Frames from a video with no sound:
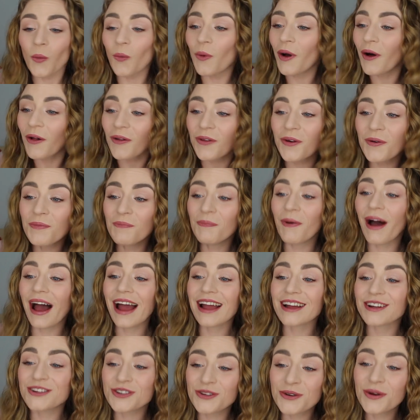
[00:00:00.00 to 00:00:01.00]
Welcome
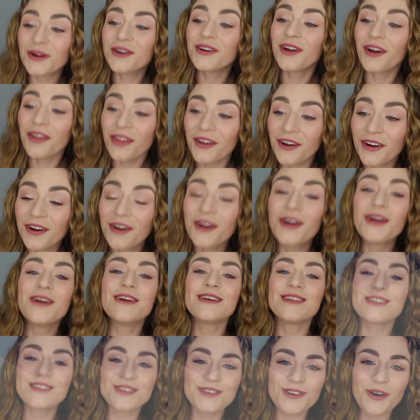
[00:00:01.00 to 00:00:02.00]
back to another
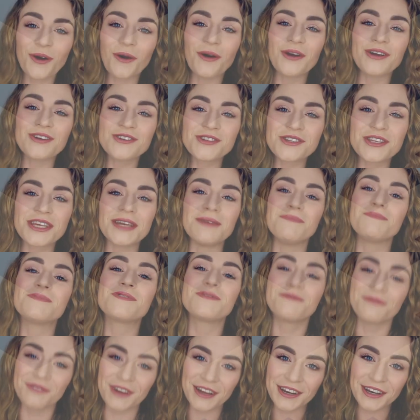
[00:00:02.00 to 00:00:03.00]
Scottish
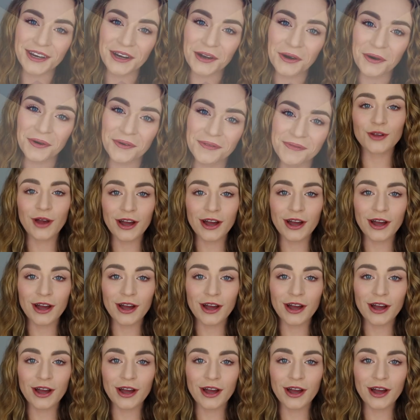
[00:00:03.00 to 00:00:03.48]
themed video.